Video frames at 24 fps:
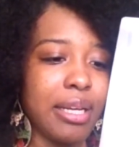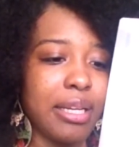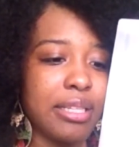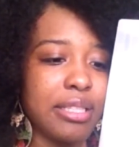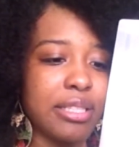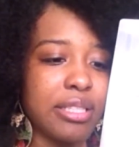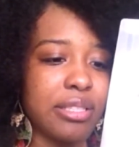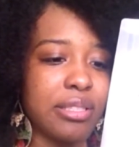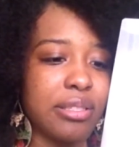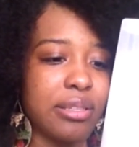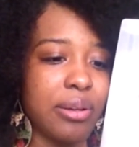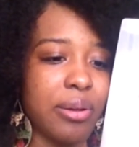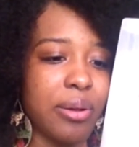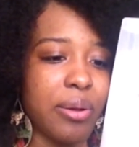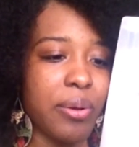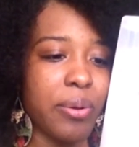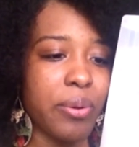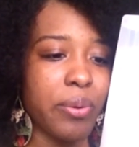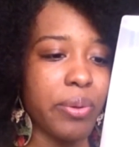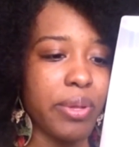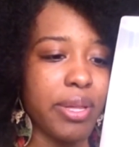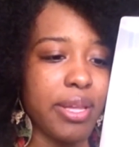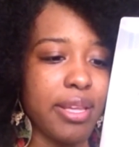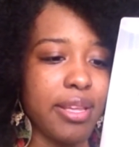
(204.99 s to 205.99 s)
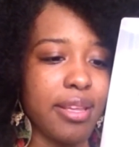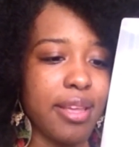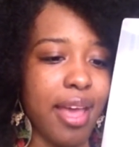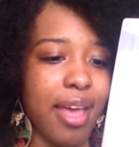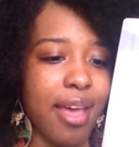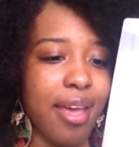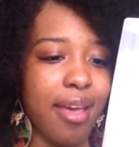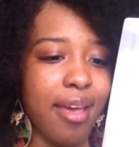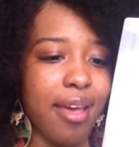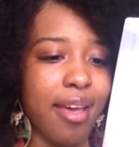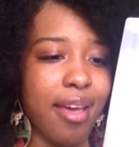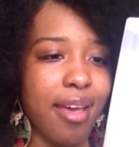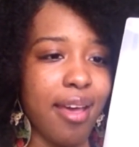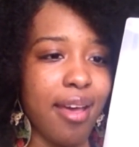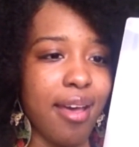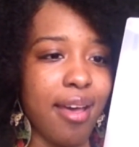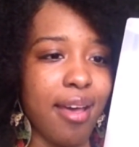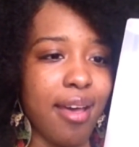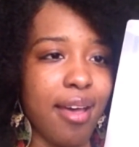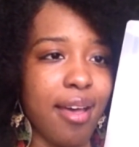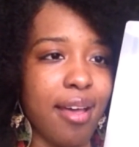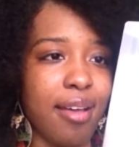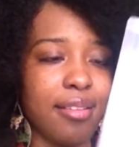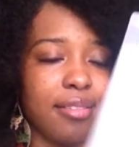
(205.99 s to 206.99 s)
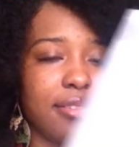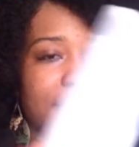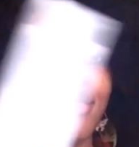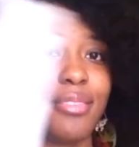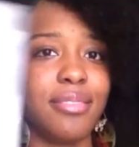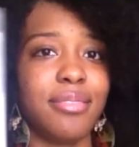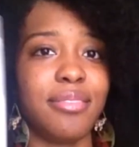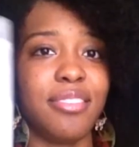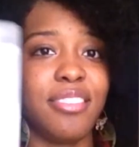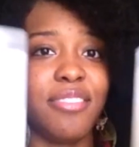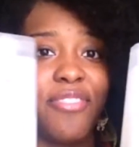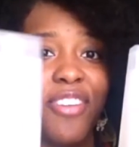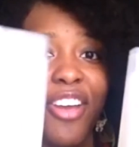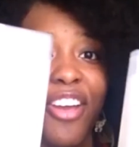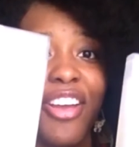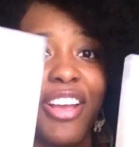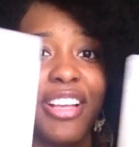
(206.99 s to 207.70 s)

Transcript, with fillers: So yeah, very